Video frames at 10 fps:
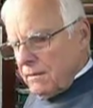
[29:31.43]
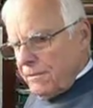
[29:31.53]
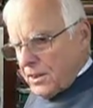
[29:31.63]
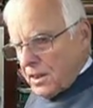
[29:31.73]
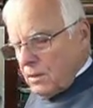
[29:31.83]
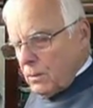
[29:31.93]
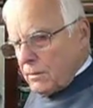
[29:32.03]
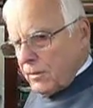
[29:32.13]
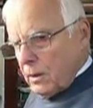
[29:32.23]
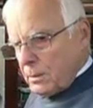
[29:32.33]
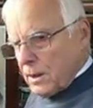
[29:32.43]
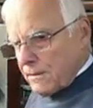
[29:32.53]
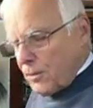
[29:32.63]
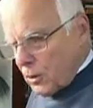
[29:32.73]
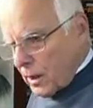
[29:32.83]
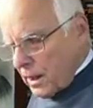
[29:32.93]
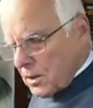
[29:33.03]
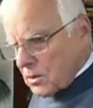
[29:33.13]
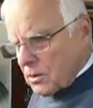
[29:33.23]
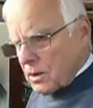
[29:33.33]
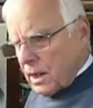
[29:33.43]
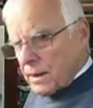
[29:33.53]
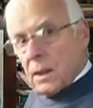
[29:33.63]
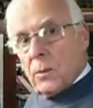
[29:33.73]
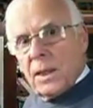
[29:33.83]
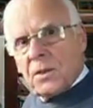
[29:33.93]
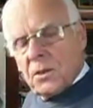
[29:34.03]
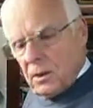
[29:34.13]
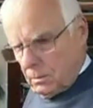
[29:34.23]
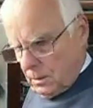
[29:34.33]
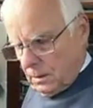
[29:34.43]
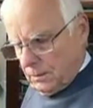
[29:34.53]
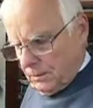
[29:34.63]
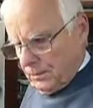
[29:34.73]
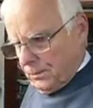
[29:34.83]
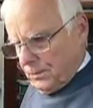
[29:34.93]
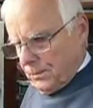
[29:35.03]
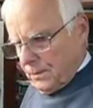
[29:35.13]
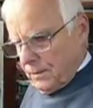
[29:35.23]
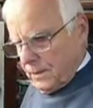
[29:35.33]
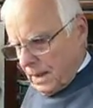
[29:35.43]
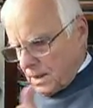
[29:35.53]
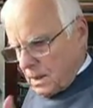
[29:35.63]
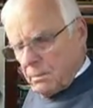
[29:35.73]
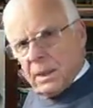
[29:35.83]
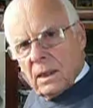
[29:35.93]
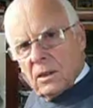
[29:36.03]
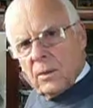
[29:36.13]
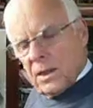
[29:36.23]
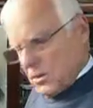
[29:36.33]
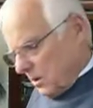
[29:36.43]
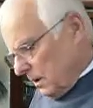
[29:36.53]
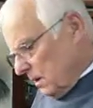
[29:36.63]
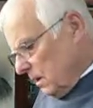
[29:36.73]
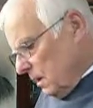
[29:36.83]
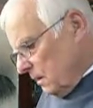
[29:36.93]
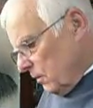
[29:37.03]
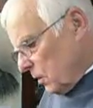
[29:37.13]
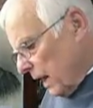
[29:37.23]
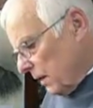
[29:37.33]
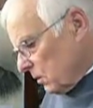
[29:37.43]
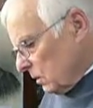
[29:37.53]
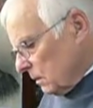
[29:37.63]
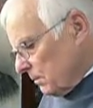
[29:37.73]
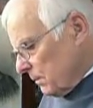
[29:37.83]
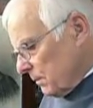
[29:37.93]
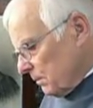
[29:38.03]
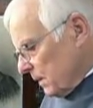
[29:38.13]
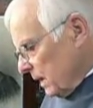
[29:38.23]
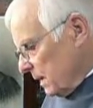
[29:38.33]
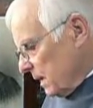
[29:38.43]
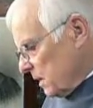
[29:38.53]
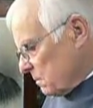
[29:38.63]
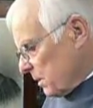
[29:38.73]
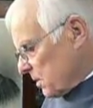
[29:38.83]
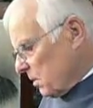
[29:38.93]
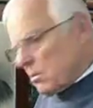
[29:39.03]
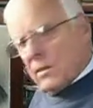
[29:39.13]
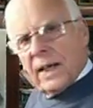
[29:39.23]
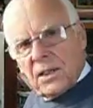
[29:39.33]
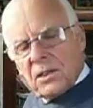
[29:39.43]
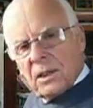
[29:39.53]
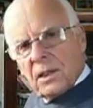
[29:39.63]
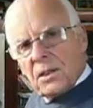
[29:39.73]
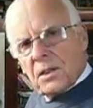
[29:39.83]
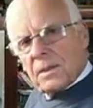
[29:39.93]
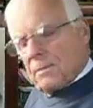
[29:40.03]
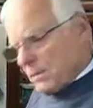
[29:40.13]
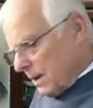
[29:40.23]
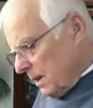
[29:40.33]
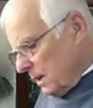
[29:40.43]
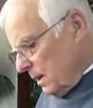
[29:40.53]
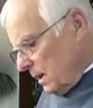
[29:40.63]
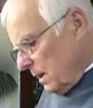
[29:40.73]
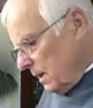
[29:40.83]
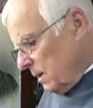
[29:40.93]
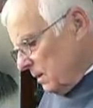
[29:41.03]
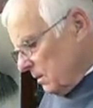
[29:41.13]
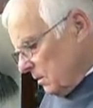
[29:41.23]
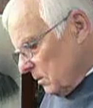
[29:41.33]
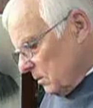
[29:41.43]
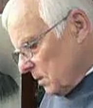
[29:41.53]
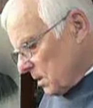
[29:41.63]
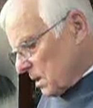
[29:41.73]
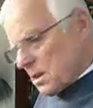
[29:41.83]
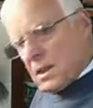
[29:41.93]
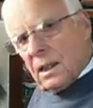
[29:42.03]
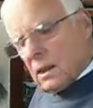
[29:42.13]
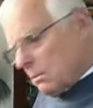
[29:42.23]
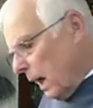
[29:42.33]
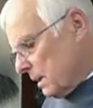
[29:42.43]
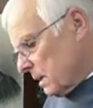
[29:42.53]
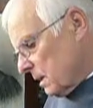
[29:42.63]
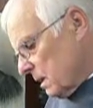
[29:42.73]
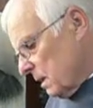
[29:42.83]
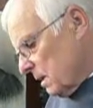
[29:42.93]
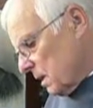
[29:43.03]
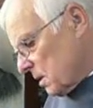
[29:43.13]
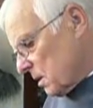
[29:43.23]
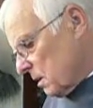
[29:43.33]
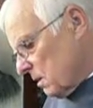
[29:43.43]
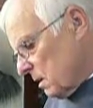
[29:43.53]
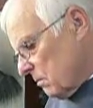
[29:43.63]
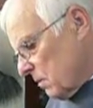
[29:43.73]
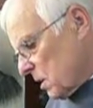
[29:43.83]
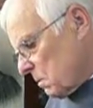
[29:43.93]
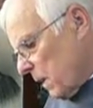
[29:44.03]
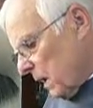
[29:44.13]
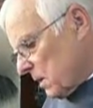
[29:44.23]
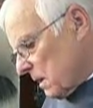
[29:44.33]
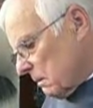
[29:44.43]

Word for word: fit in with Philippians 4.8 or are they questionable? That's the big question. For Daniel, in his pursuit of excellence, he was single-minded in this respect